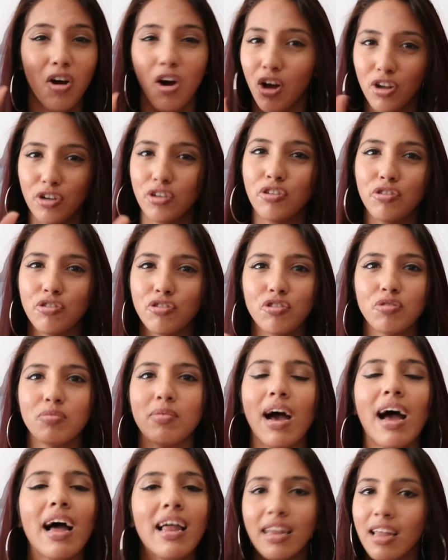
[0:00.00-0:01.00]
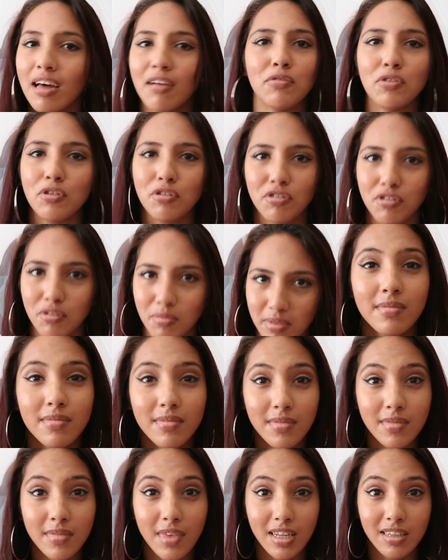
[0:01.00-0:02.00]
on YouTube. I love YouTube.
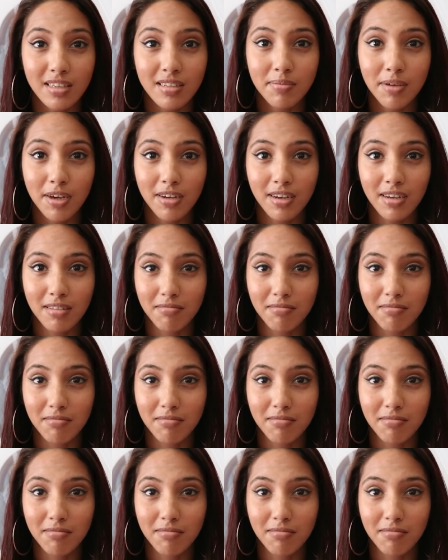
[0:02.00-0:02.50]
That's about